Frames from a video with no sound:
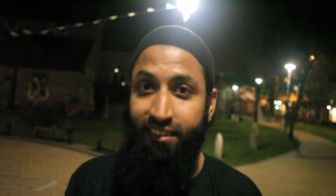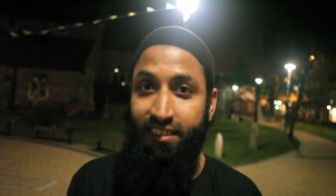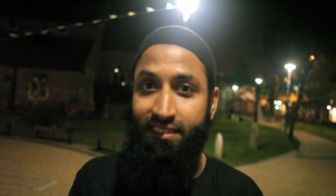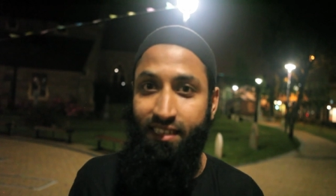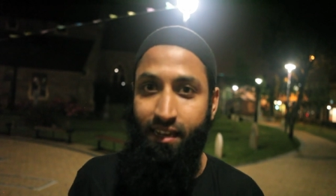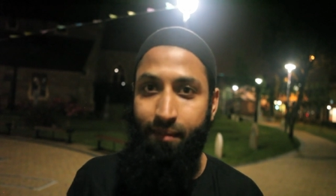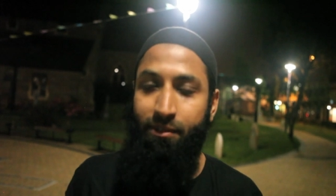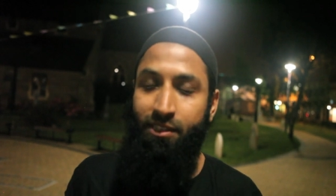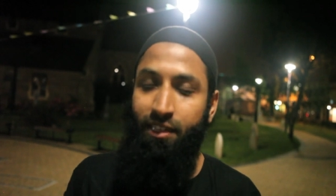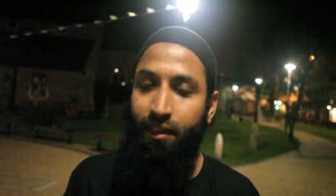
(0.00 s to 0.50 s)

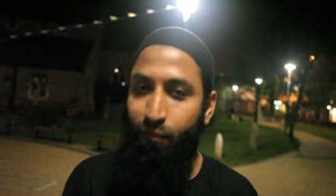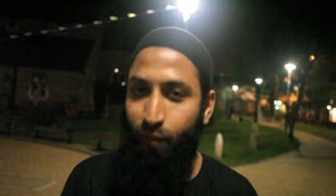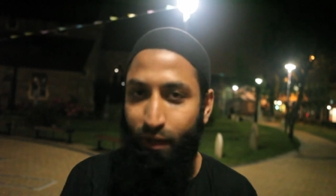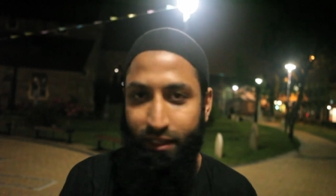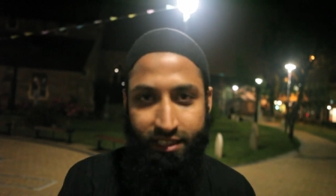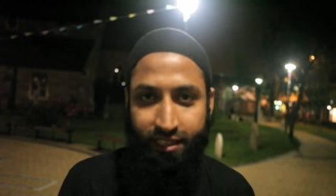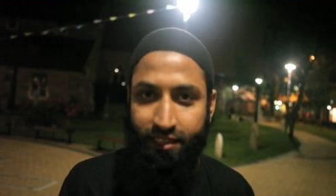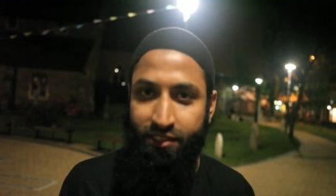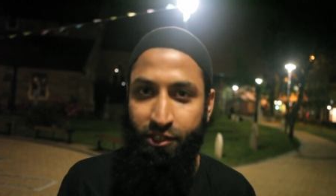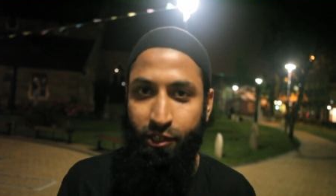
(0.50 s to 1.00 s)
this Ramadan,
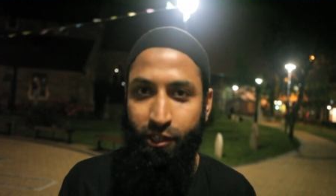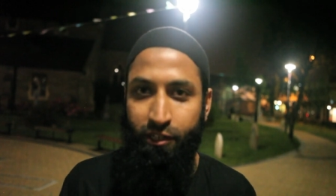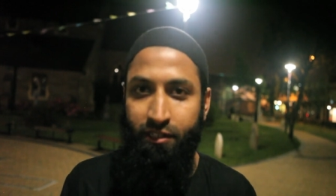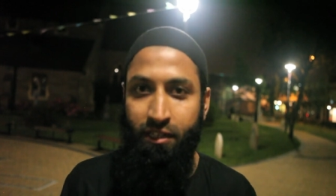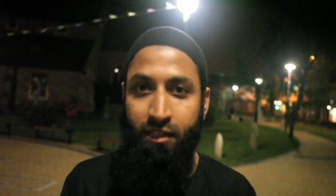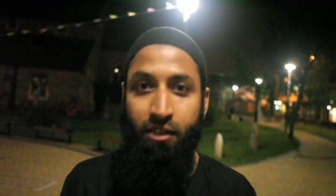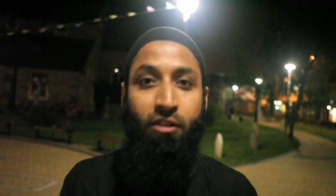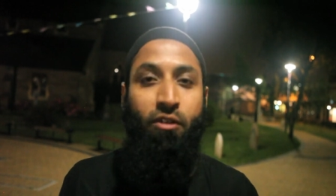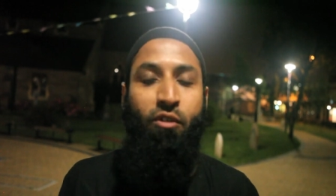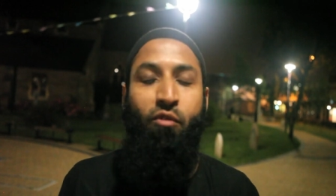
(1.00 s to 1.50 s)
once it's gone,
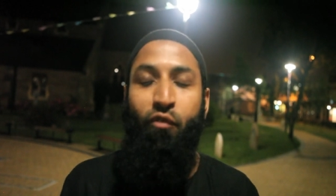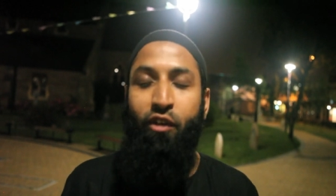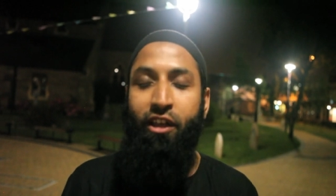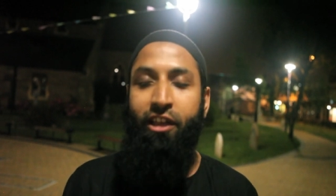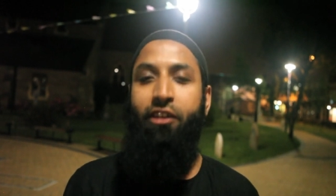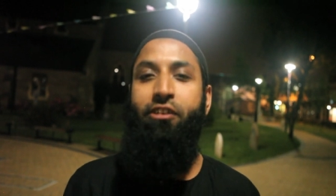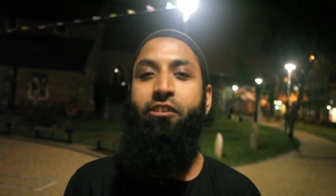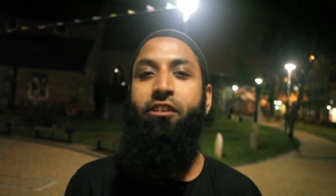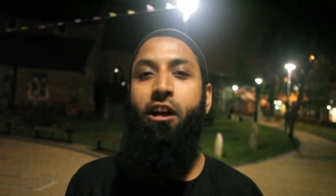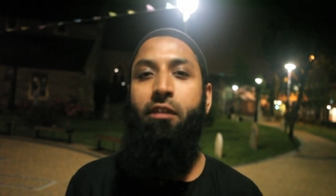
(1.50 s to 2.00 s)

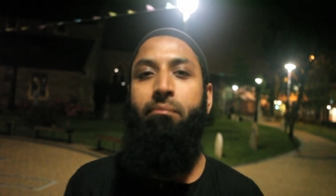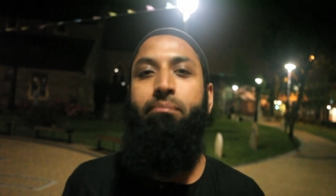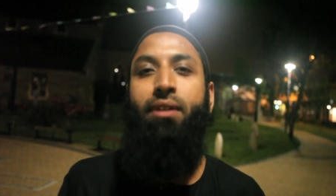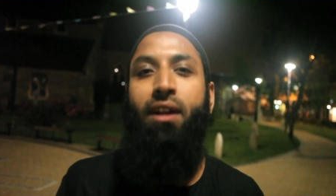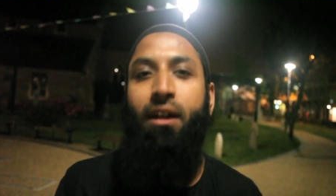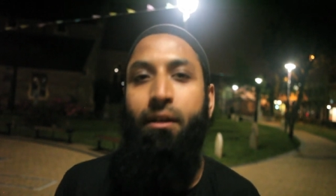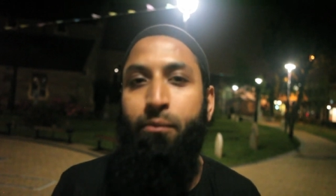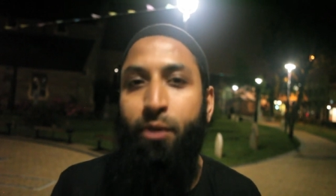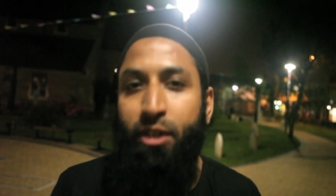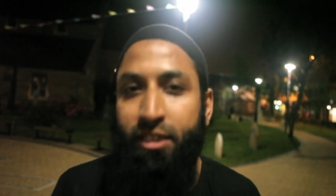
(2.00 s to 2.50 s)
we are not
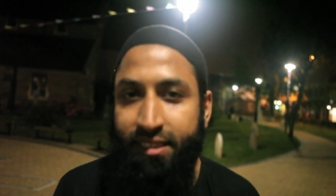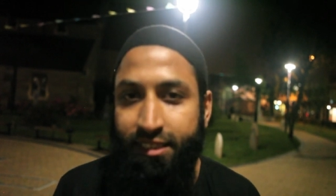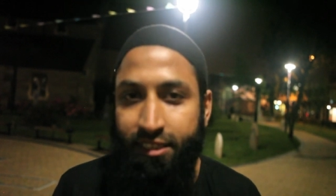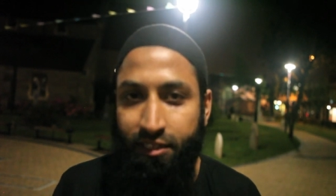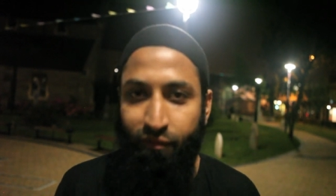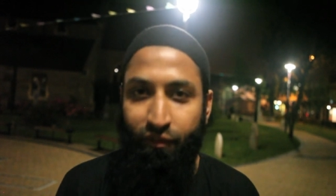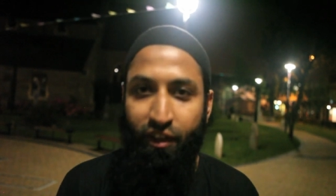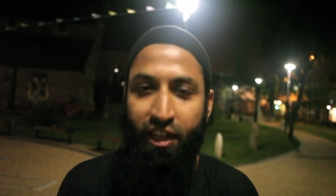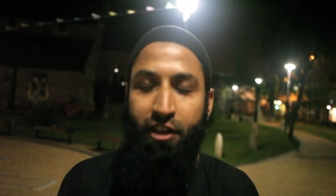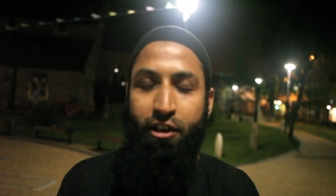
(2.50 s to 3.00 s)
promised,
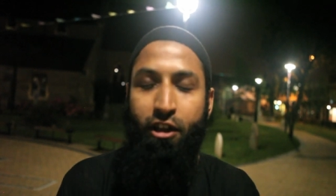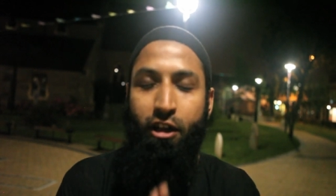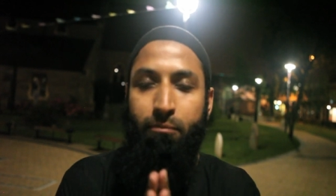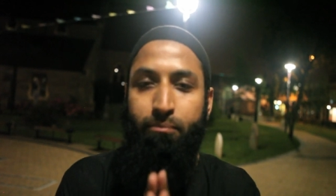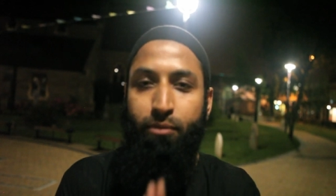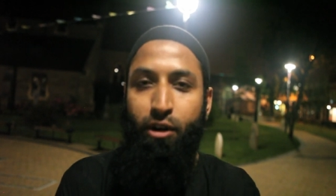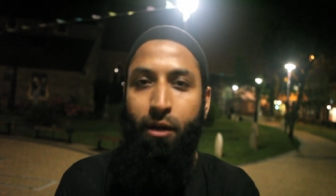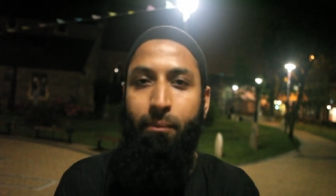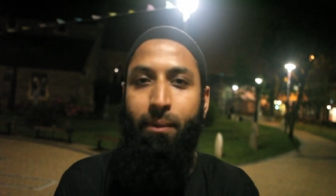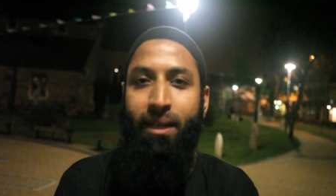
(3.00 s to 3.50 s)
we are not
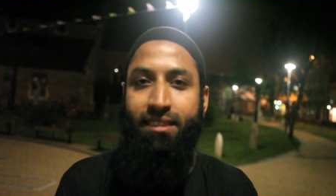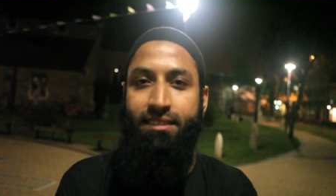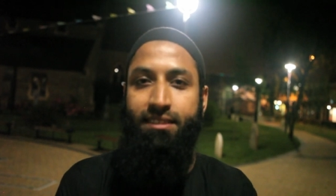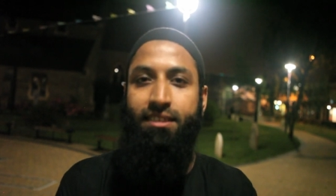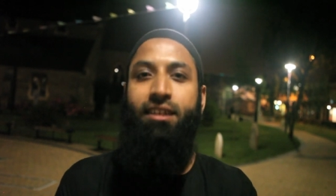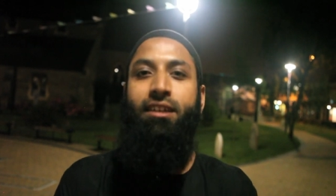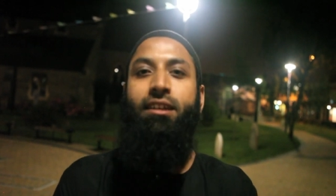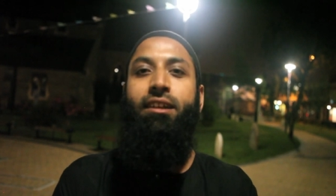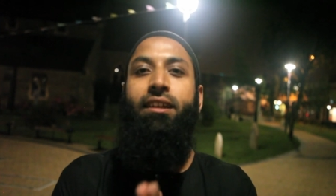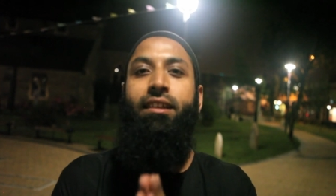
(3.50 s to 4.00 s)
promised
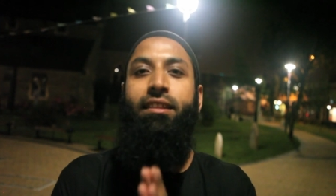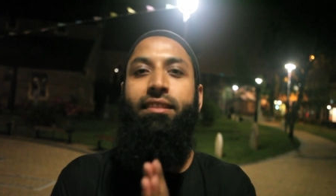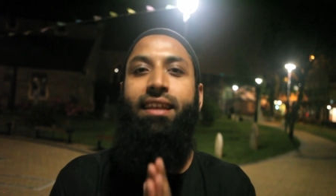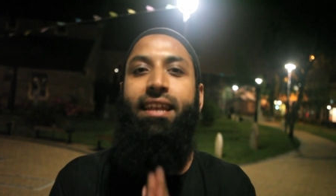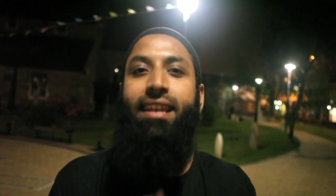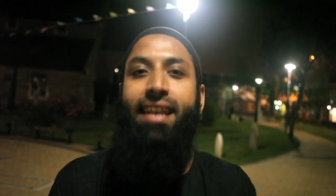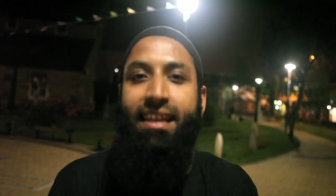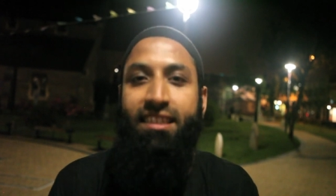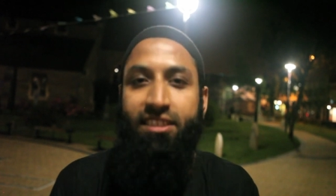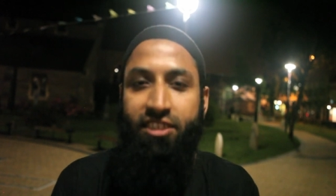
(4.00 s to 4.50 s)

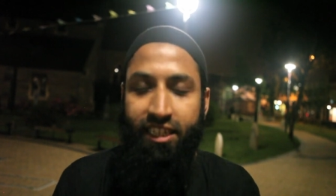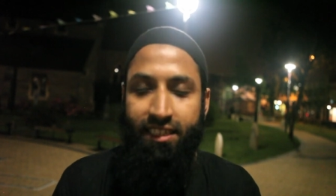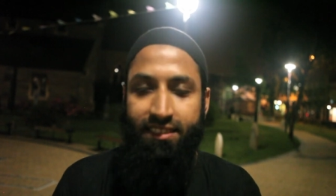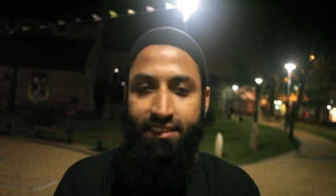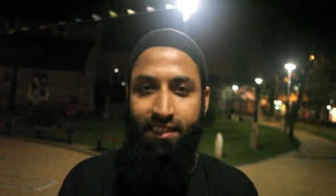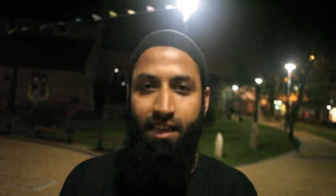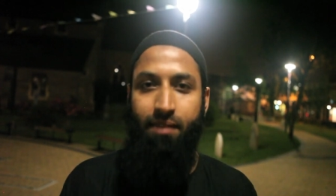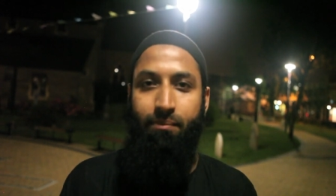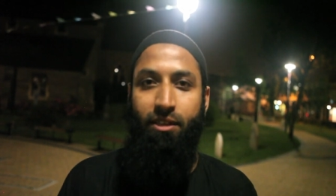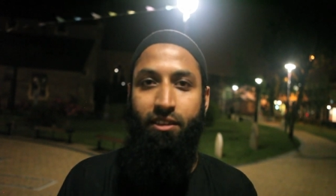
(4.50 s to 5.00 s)
the next
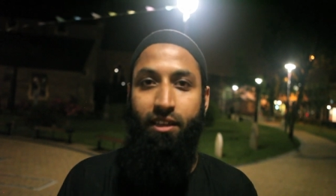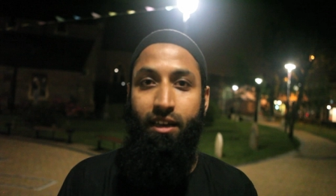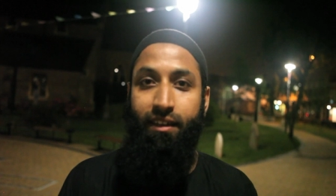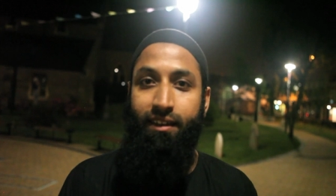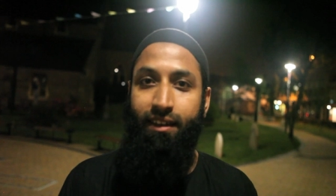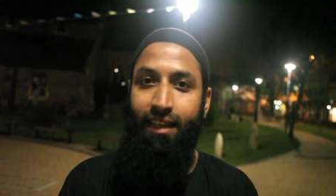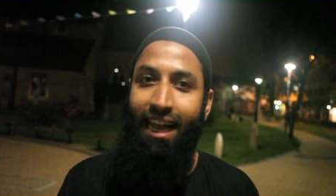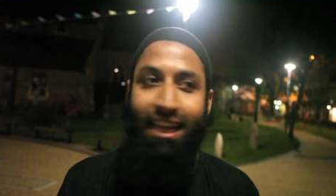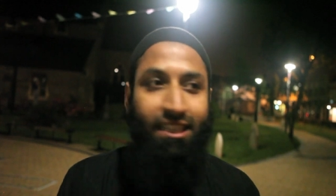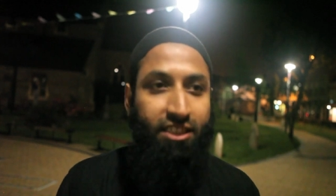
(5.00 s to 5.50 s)
year's Ramadan
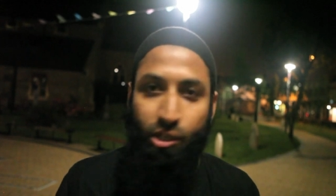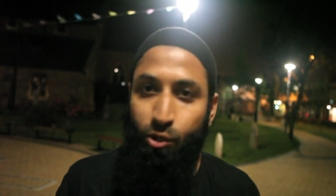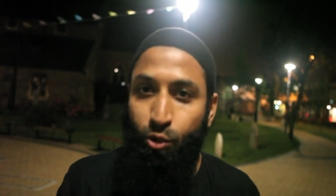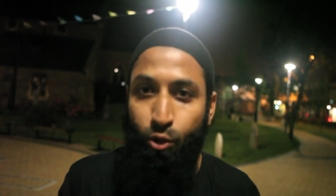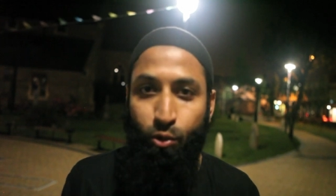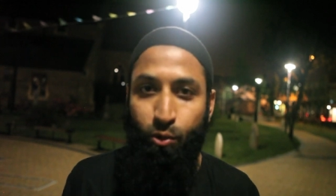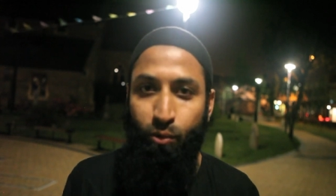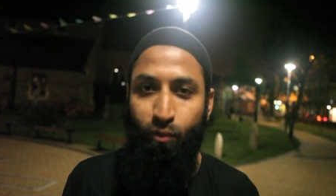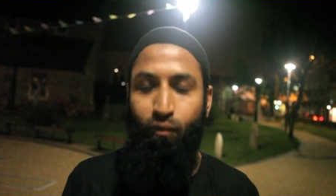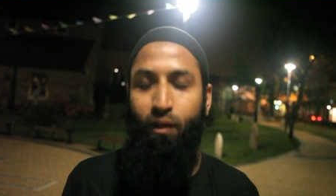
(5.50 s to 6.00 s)
at
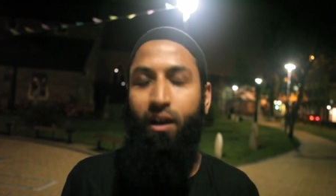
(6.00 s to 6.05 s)
all.